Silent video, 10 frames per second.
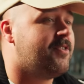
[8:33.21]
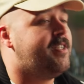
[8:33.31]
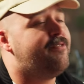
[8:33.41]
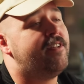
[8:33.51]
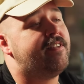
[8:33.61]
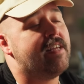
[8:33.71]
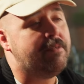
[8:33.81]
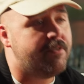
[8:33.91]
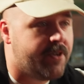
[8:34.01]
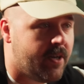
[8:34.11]
different types
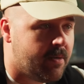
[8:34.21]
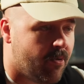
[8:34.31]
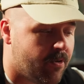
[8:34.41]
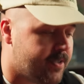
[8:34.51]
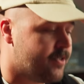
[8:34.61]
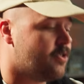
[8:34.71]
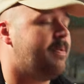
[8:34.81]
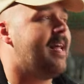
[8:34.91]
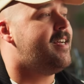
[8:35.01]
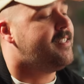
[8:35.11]
of cutting boards. There's
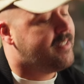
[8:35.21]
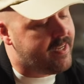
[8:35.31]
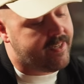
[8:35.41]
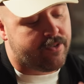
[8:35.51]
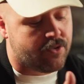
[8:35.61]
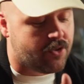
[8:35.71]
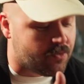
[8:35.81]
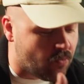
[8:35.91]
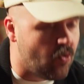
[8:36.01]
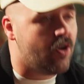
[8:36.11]
plastic, there's
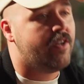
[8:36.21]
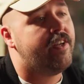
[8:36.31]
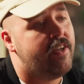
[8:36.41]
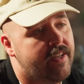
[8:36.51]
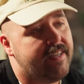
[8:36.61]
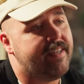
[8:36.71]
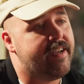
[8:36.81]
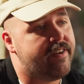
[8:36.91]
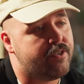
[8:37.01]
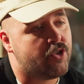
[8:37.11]
wood,
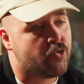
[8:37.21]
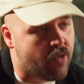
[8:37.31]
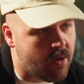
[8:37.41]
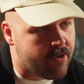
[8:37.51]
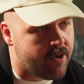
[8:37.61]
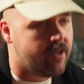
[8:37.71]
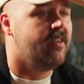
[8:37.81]
there's rubber,